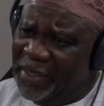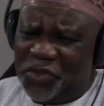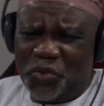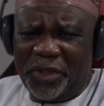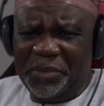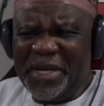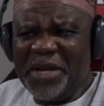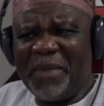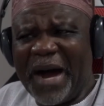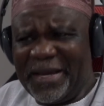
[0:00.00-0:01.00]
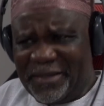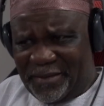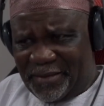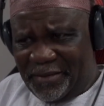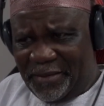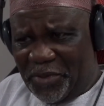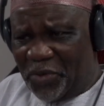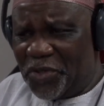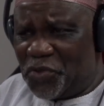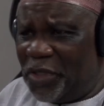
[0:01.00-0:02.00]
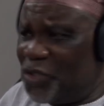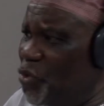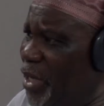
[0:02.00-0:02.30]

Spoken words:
It will minimize, because once you